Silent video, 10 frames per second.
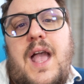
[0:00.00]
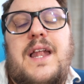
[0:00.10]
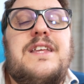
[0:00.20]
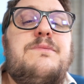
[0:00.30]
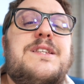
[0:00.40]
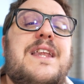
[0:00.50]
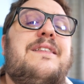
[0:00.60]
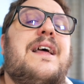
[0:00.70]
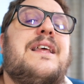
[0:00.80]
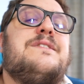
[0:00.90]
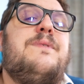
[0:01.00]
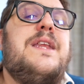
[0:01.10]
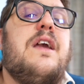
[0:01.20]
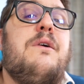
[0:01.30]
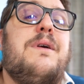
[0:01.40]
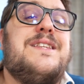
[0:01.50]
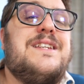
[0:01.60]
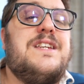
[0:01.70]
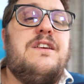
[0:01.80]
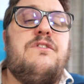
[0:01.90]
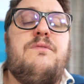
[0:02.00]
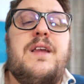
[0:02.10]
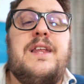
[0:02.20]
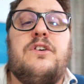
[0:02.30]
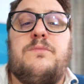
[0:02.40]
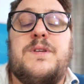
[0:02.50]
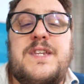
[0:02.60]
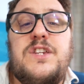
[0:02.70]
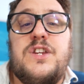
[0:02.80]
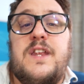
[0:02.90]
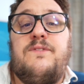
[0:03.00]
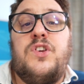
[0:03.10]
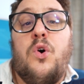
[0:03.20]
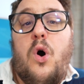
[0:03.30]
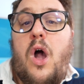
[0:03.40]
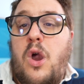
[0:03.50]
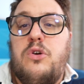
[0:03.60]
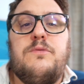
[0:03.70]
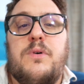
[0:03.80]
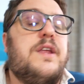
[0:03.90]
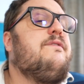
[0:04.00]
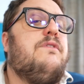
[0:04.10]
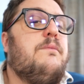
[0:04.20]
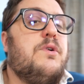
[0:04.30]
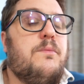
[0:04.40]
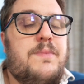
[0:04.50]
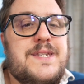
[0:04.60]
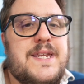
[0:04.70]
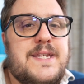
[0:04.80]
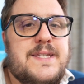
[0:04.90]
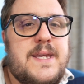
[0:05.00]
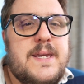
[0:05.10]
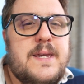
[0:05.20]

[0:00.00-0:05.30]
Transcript: And as we said in that last video, it's actually in a really good position if you're owed money from your business,